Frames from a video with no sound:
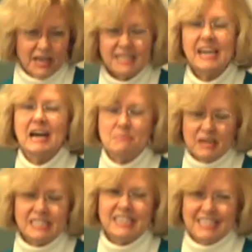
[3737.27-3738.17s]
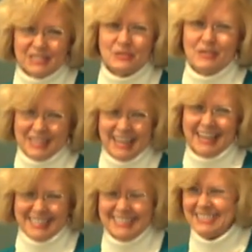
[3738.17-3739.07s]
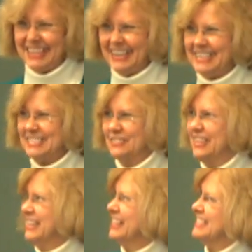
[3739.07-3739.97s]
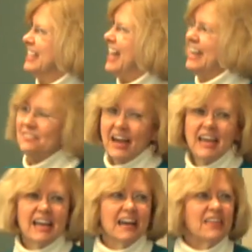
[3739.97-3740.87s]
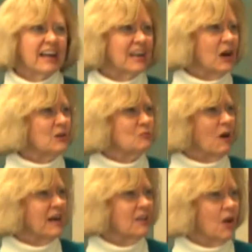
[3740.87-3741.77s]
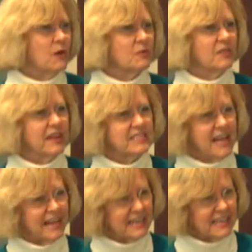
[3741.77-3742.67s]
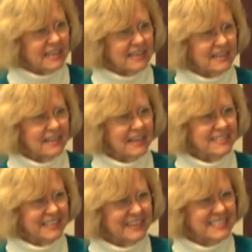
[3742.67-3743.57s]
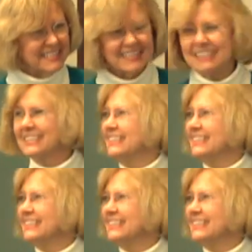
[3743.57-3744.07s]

yeah, binge eating disorder. Yes, yes. There's a lot of that, and that goes right along with anxiety. Seriously.